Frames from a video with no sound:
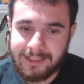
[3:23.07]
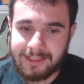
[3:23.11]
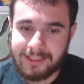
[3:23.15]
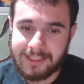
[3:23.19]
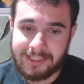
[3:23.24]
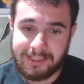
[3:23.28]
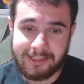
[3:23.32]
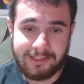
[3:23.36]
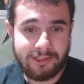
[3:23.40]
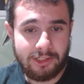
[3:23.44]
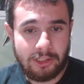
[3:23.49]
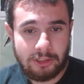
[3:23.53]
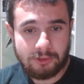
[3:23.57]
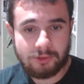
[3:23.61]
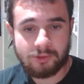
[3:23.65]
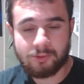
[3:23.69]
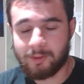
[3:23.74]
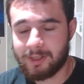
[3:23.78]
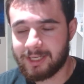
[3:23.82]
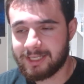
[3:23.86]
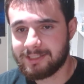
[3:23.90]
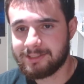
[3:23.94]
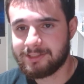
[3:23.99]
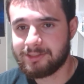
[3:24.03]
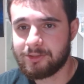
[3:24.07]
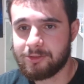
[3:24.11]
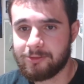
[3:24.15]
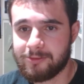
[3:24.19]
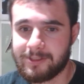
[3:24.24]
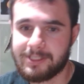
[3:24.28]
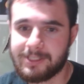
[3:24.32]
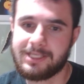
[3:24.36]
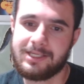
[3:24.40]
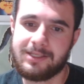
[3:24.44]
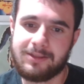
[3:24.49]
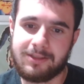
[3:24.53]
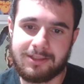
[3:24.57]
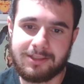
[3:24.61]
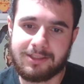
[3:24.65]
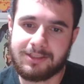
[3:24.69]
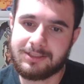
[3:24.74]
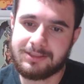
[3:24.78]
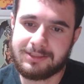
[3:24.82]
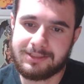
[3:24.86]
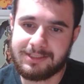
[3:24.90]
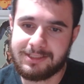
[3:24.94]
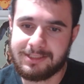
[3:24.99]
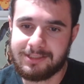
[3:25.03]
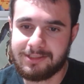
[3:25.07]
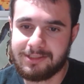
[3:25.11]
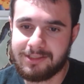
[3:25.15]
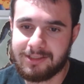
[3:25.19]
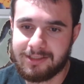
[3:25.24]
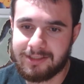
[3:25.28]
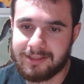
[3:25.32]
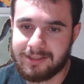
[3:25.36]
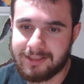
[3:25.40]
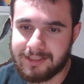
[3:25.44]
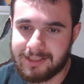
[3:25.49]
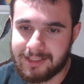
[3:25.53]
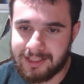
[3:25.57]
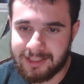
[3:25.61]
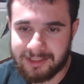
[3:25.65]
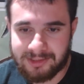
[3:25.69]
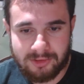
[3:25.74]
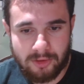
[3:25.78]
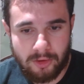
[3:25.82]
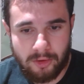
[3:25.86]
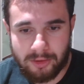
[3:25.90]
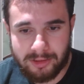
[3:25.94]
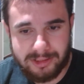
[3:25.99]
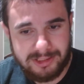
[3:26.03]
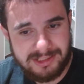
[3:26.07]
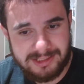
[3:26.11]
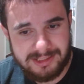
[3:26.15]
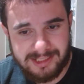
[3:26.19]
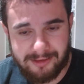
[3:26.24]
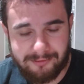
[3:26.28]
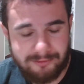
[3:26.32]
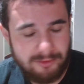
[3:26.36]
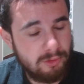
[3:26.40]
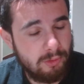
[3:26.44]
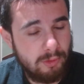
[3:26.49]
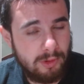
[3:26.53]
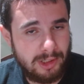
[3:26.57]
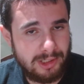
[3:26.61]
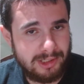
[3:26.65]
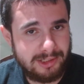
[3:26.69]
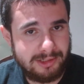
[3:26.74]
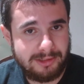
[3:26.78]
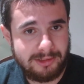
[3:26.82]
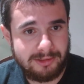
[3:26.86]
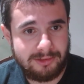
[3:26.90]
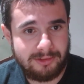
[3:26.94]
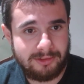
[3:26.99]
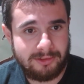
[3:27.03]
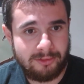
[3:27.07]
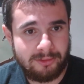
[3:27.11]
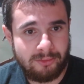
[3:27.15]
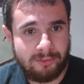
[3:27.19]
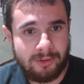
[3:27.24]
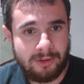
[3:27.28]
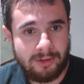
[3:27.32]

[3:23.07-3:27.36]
He knows why he's doing it because it's all he's ever wanted to do.